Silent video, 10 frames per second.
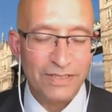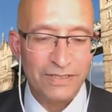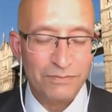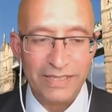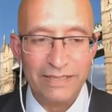
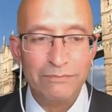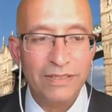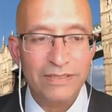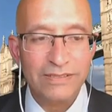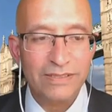
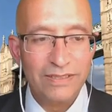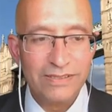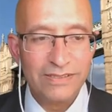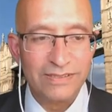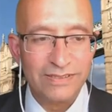campaigns
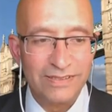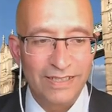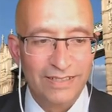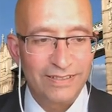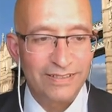against us.
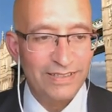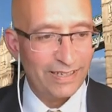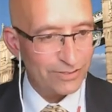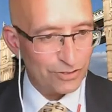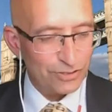The
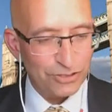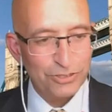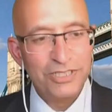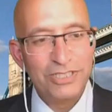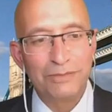
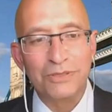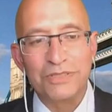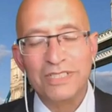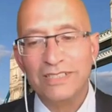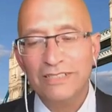Jewish
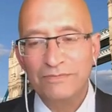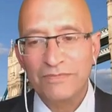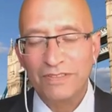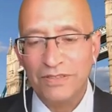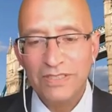community
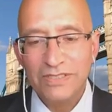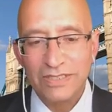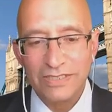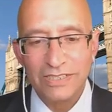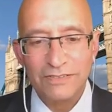very
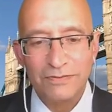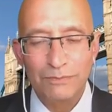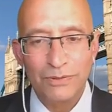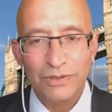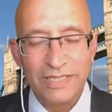successfully
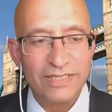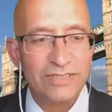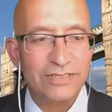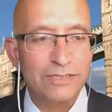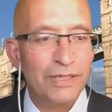brought
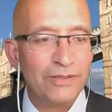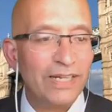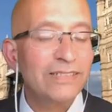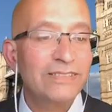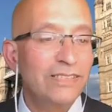actions about
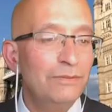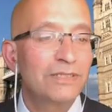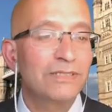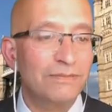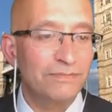
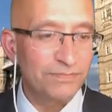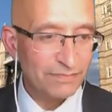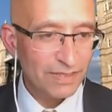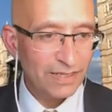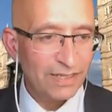anti-Semitism.
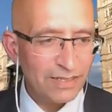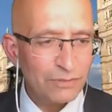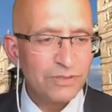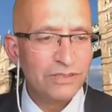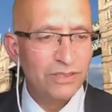And that
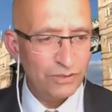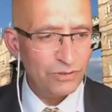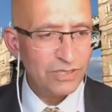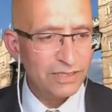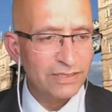was a
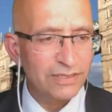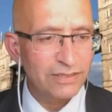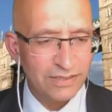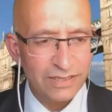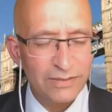hugely
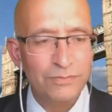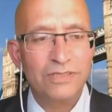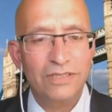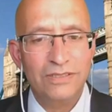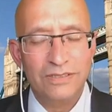
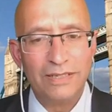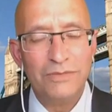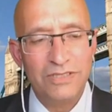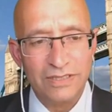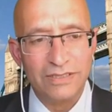
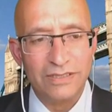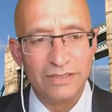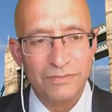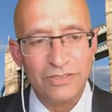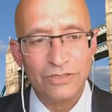damaging
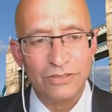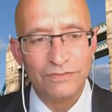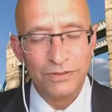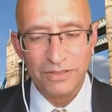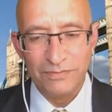issue
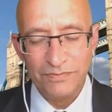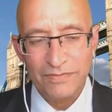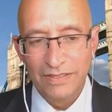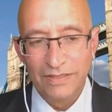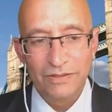for them.
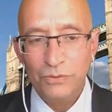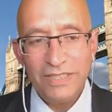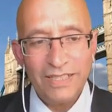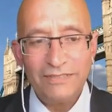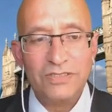We
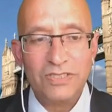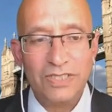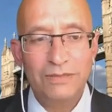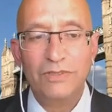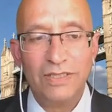have the
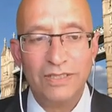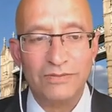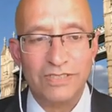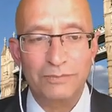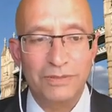same grounds
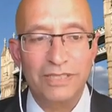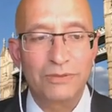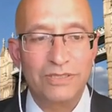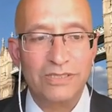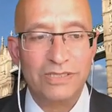to be able
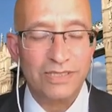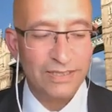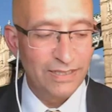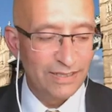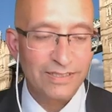to say
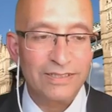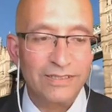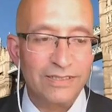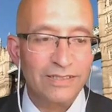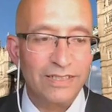that
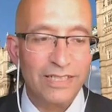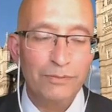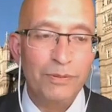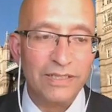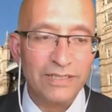the Labour
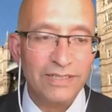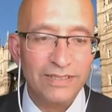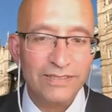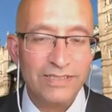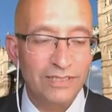Party
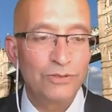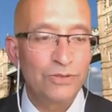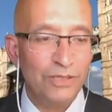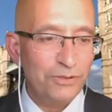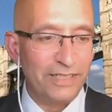is
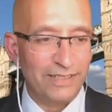Hindu-odic.